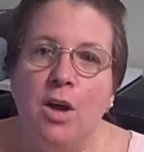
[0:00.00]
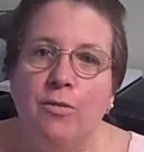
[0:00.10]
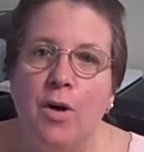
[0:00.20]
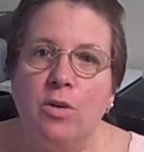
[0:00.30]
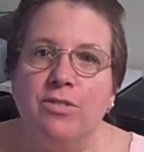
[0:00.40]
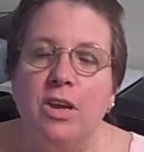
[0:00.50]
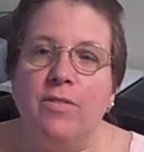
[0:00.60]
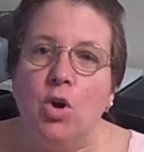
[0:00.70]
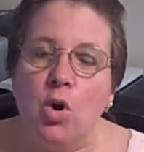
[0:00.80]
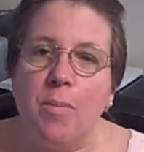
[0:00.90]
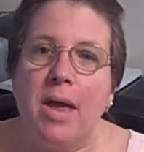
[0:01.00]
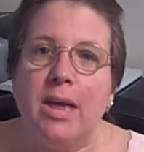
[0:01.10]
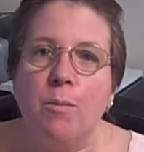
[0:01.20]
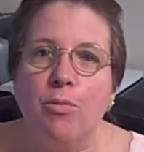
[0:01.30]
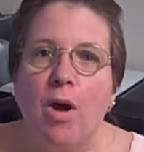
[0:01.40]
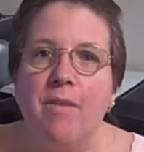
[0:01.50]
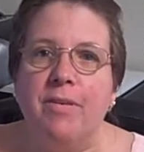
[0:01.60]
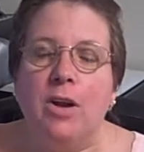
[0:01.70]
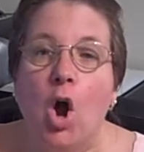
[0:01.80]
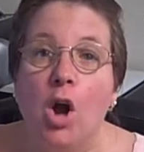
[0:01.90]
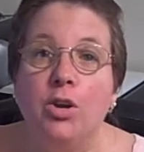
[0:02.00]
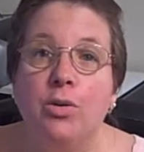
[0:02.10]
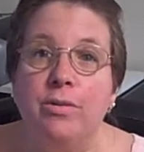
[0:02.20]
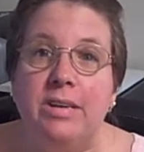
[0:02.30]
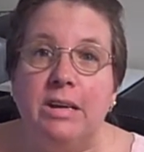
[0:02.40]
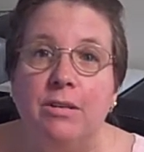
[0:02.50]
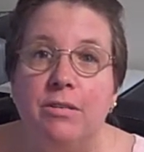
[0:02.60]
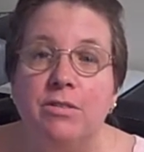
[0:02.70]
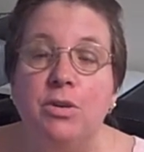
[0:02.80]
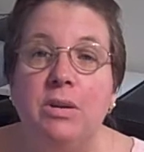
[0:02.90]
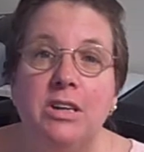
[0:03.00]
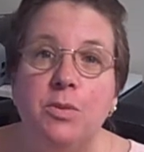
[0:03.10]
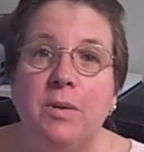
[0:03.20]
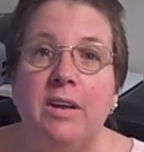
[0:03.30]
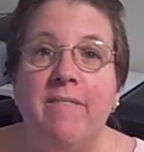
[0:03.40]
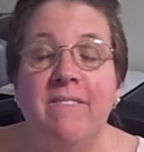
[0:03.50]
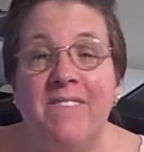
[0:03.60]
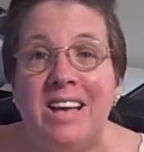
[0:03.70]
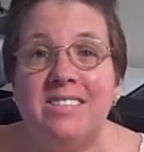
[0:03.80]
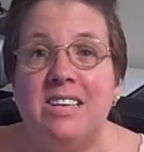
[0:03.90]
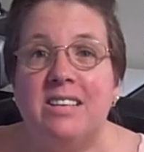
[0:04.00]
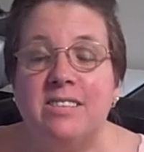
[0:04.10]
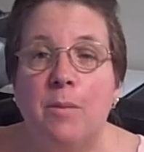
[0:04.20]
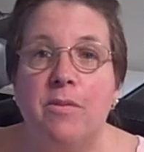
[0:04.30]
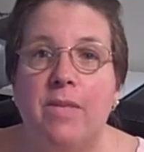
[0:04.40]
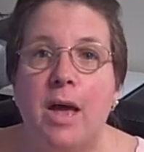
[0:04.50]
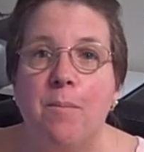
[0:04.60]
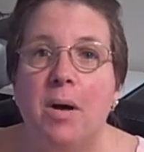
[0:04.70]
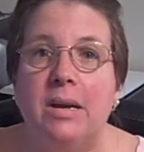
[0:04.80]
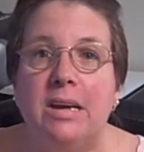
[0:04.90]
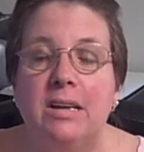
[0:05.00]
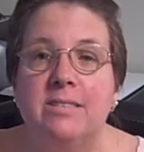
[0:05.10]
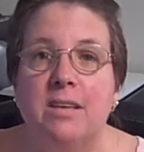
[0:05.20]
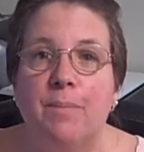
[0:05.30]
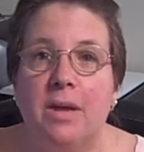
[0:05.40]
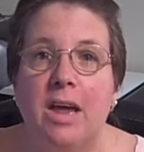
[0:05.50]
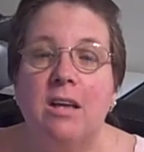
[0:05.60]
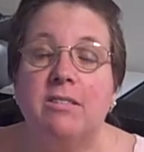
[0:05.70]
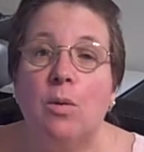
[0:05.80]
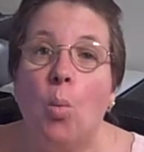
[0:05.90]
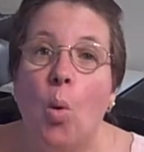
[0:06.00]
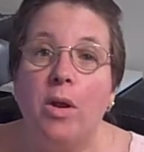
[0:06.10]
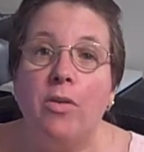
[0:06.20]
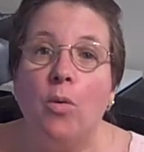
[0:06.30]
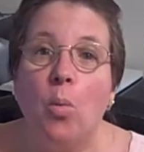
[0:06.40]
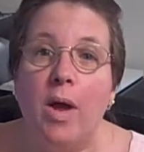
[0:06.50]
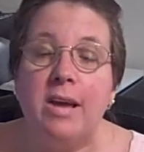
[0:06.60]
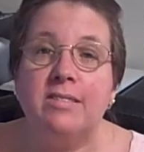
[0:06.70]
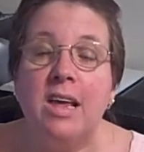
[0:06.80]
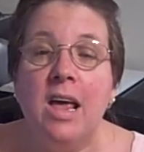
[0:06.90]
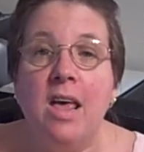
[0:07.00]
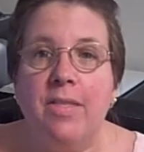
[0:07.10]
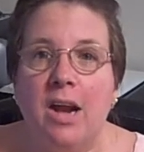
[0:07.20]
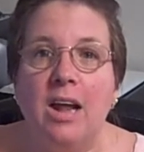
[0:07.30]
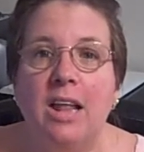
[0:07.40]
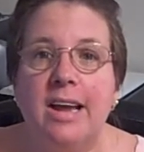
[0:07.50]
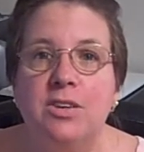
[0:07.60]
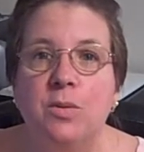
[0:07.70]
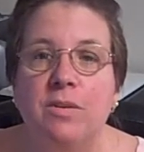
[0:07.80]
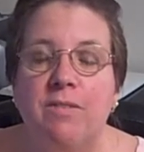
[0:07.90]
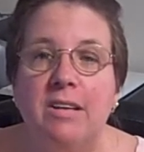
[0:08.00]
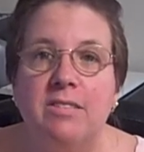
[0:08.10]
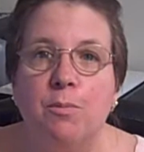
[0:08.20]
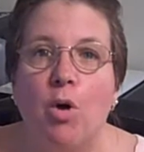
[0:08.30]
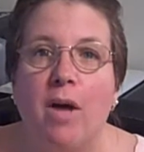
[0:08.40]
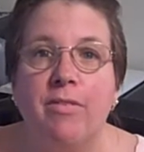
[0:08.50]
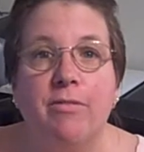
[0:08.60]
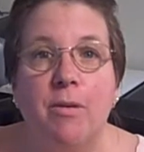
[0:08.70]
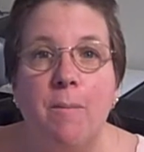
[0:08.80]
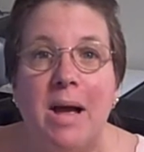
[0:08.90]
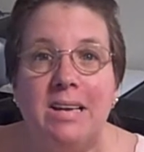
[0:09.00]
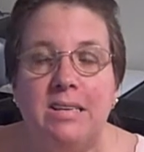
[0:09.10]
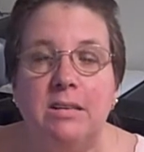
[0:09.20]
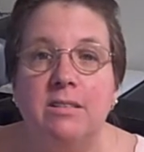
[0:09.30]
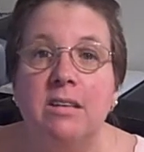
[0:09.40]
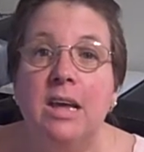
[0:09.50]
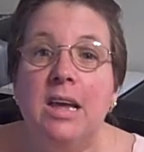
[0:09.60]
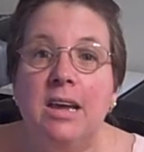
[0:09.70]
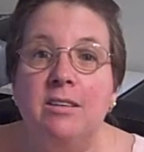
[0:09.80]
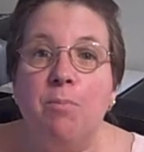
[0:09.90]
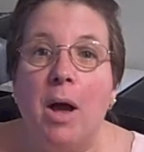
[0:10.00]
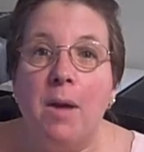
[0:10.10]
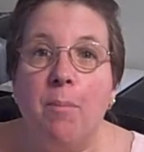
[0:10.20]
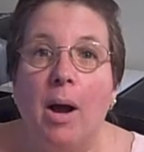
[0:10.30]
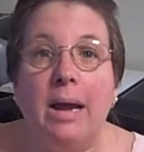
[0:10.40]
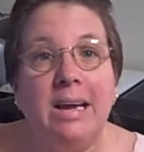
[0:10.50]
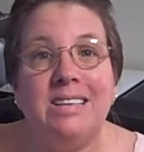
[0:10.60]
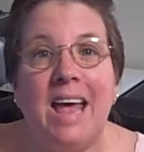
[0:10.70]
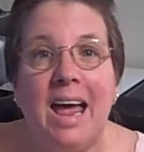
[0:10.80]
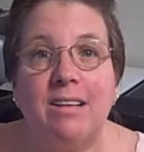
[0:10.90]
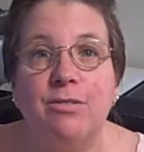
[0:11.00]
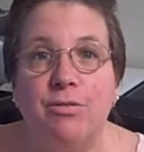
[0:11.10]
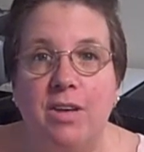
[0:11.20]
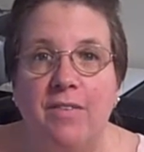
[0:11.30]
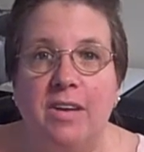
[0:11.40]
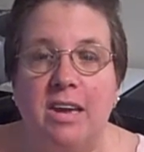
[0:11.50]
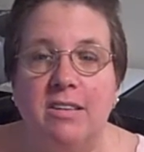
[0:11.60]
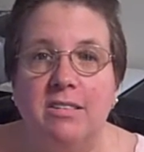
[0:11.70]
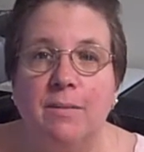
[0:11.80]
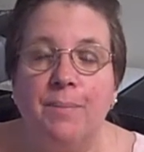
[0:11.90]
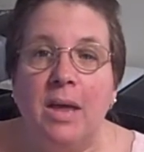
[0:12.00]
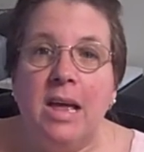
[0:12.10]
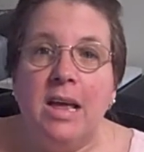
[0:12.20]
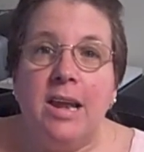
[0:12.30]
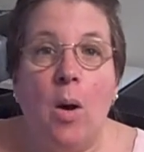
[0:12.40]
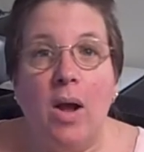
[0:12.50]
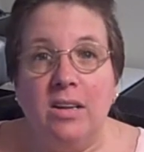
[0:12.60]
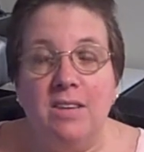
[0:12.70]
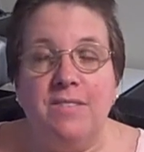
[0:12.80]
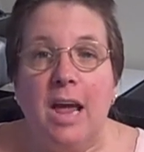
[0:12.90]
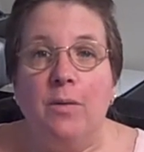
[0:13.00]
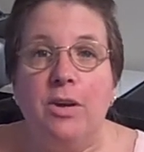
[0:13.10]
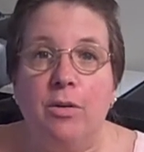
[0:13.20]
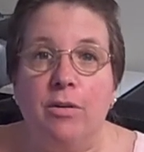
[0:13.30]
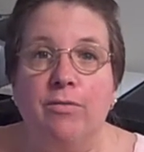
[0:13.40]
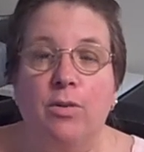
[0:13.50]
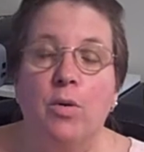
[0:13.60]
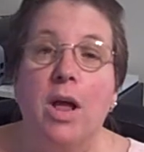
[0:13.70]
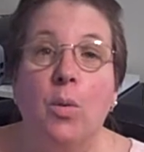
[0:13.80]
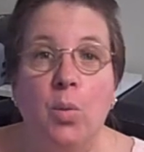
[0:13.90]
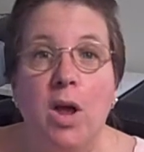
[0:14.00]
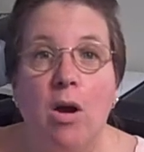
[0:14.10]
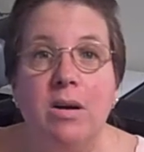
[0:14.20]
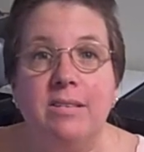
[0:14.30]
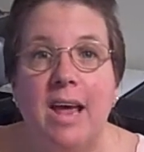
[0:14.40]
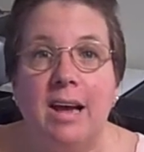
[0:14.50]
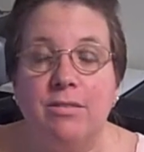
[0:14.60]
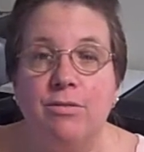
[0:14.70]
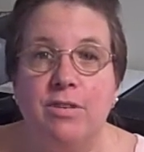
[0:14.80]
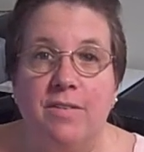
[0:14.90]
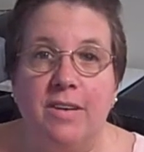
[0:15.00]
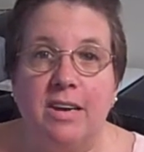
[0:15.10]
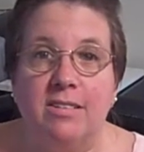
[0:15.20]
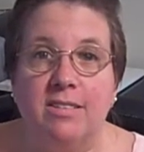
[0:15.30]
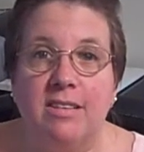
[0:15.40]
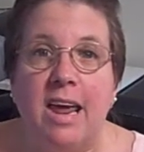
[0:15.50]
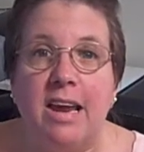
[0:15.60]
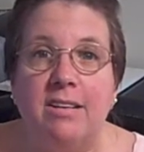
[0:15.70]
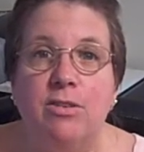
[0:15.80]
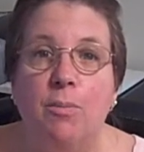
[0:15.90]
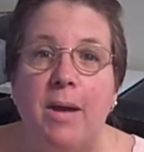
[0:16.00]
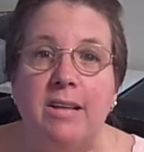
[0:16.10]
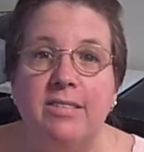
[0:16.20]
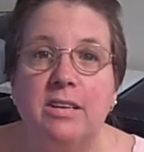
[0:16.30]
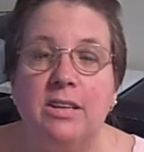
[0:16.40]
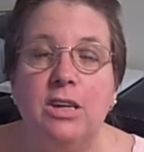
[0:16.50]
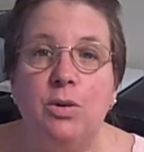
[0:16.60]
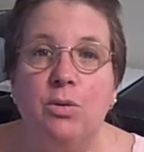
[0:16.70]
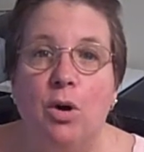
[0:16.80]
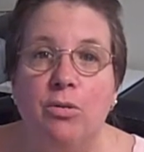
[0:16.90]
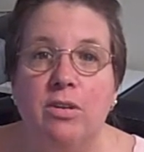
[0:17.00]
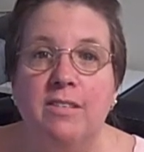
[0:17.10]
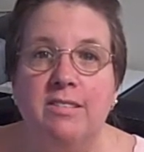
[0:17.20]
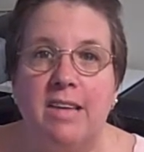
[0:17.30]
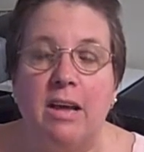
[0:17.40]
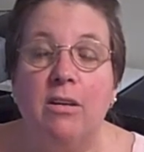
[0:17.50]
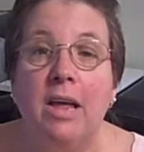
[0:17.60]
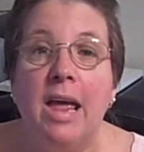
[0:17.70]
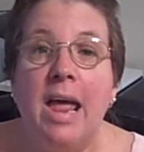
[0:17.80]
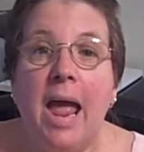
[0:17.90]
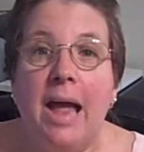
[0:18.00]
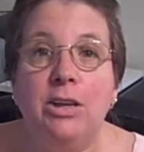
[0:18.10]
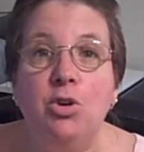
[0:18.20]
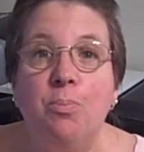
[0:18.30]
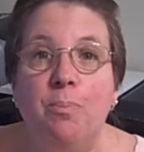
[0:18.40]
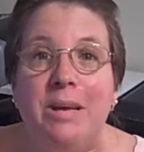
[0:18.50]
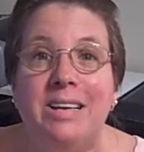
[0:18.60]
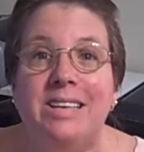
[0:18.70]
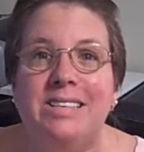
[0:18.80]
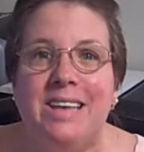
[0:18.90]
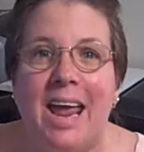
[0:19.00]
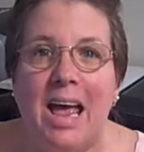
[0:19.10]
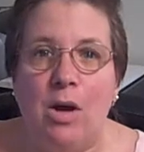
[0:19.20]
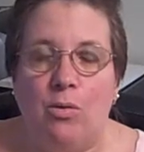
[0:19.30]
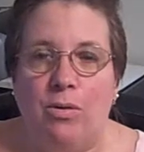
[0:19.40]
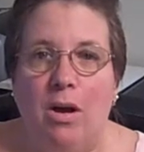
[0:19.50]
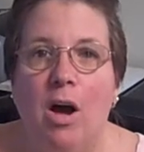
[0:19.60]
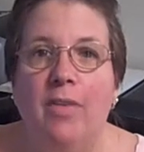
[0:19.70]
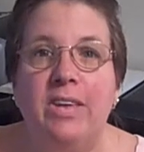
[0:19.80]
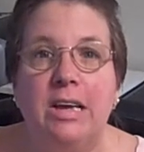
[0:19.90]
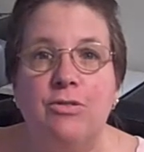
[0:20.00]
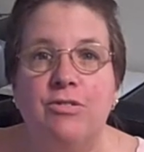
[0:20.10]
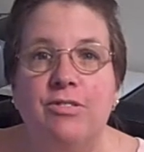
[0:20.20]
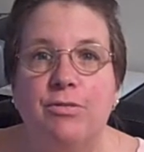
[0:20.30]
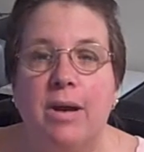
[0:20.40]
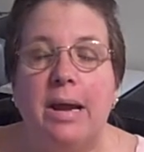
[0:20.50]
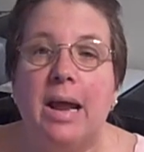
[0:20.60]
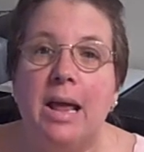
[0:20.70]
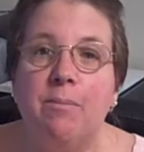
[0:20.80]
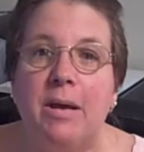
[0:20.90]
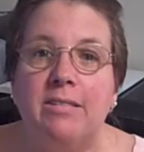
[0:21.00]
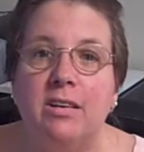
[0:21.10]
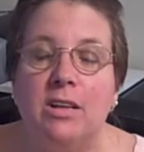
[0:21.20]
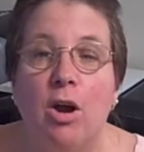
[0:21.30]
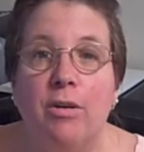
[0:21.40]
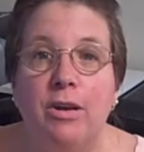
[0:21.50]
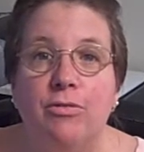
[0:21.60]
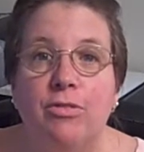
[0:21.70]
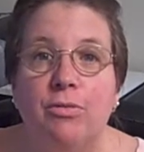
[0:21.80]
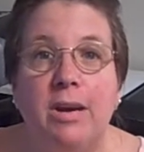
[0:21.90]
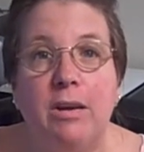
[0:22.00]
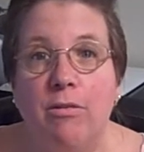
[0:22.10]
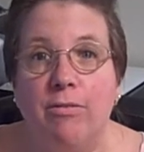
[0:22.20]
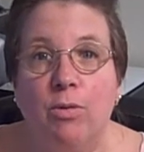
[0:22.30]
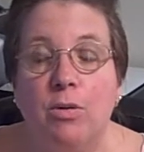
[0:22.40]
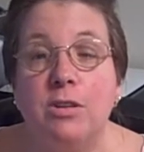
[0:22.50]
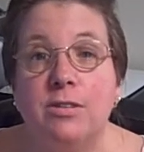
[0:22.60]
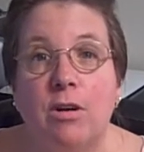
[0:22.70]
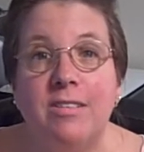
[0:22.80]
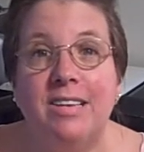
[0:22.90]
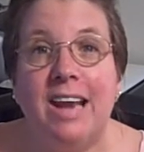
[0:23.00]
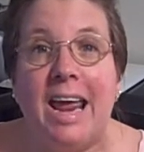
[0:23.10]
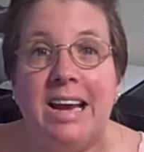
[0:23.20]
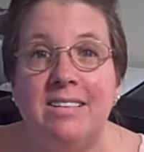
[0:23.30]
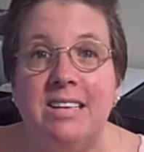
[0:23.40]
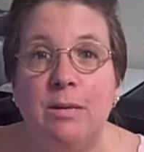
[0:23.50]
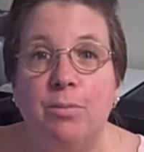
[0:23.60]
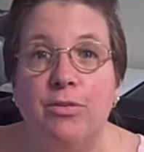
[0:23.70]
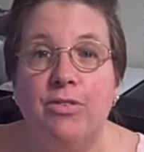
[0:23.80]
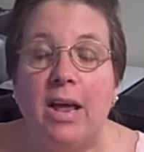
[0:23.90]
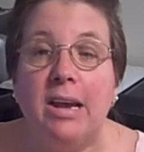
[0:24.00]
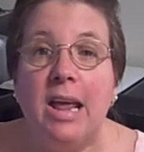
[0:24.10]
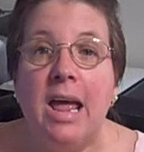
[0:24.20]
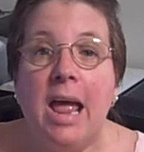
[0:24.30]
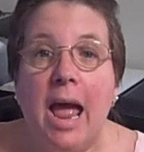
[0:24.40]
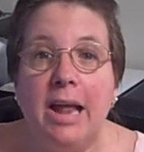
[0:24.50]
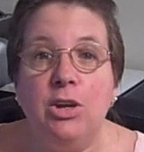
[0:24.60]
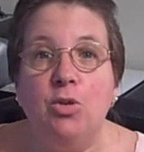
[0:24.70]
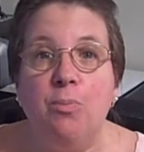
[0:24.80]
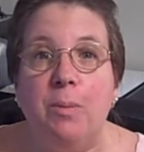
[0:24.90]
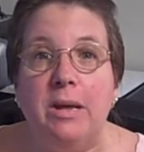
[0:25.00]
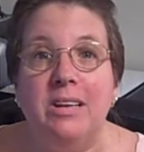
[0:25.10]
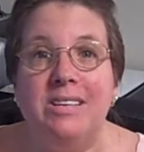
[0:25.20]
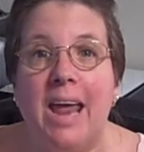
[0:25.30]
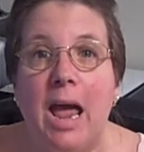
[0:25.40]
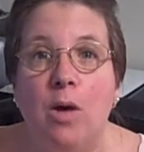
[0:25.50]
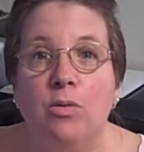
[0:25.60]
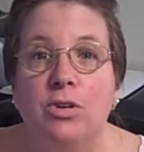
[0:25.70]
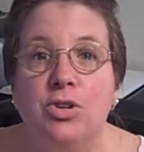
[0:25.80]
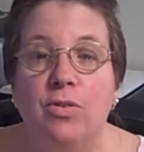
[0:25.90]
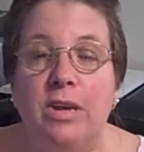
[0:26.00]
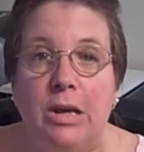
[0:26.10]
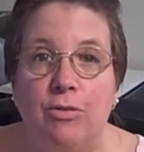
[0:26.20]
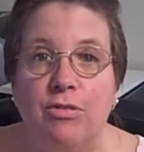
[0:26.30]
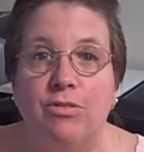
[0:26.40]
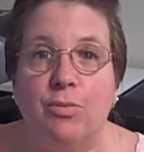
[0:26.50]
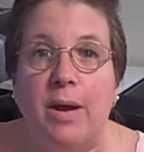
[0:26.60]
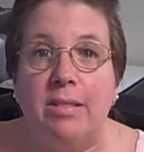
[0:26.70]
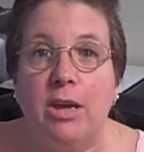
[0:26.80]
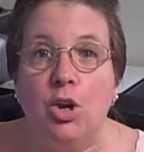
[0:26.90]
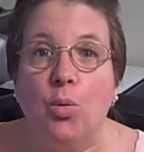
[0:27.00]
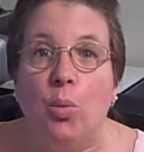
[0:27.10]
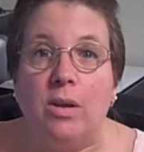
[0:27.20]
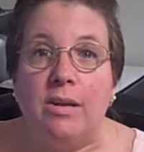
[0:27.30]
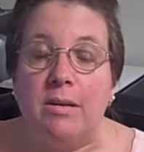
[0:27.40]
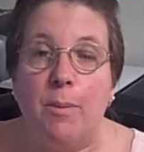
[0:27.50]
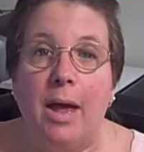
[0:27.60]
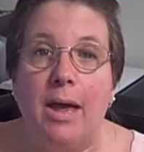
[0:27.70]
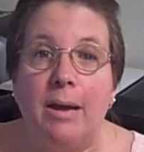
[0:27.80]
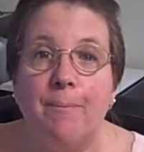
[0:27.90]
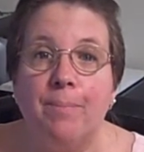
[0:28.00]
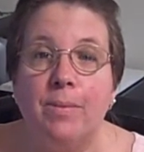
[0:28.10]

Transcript: Folks, if you're making profit on your deals, you need to be investing some of that money in something else. And one of the ways that I like to invest the profit from my deals is by buying tax certificates. Now, I live down here in Florida, and we are a tax certificate state. So basically, you go to the sale and you bid down on the interest rate. And basically, our interest rate here in Florida starts at 18%, and you bid down to the interest rate that you're willing to pay.